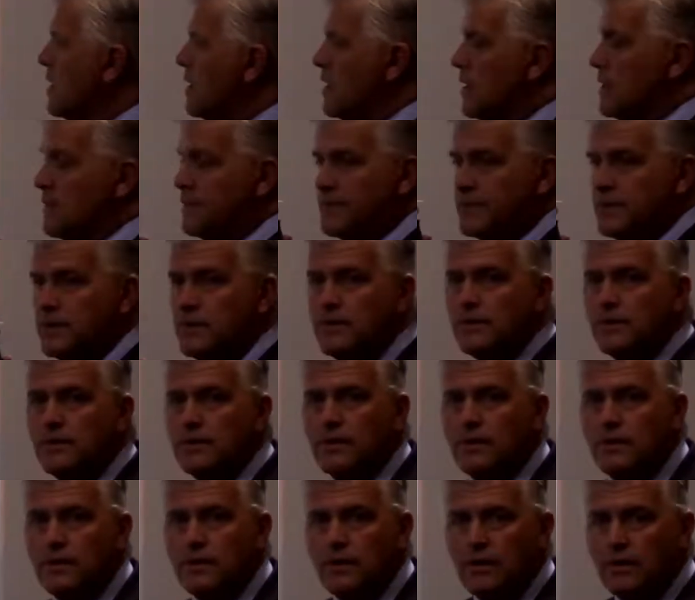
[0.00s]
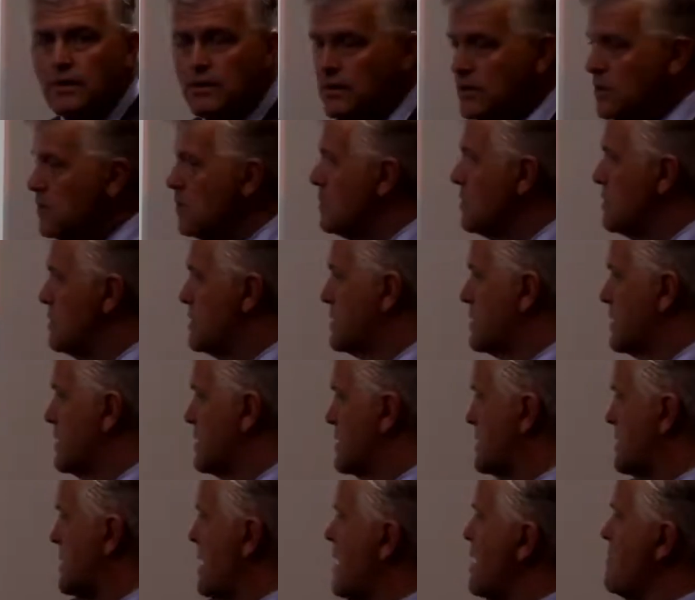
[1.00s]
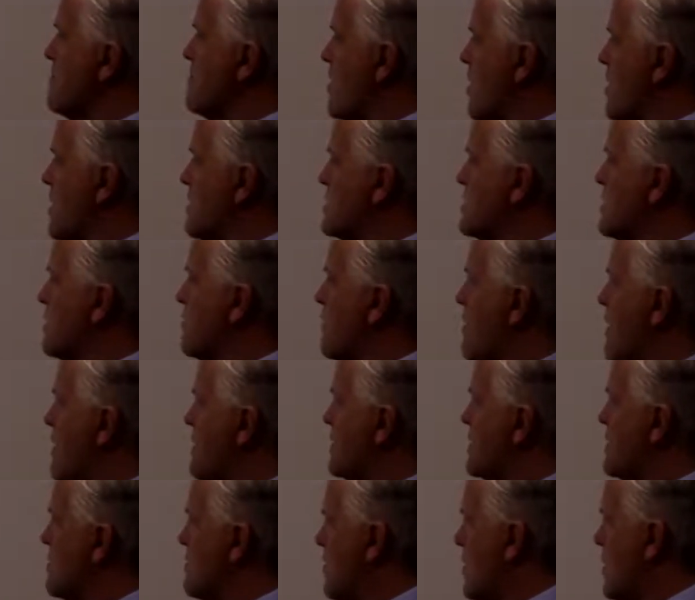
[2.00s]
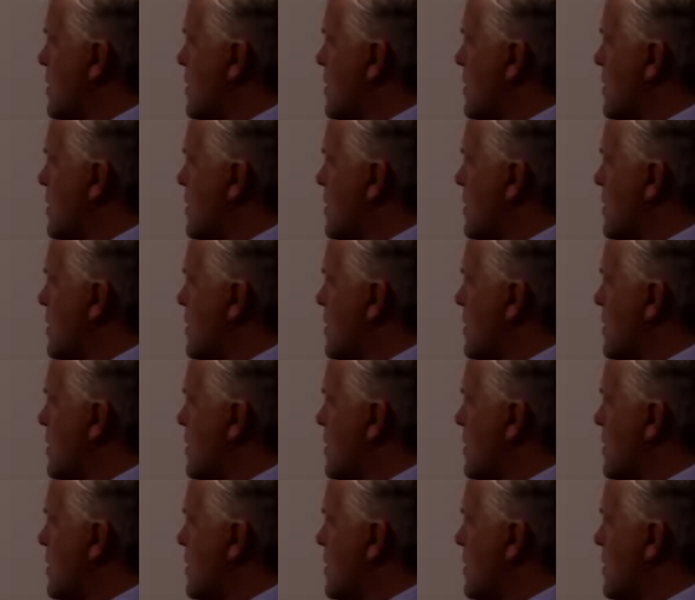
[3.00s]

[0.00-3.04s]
if you use the same marginal revenue and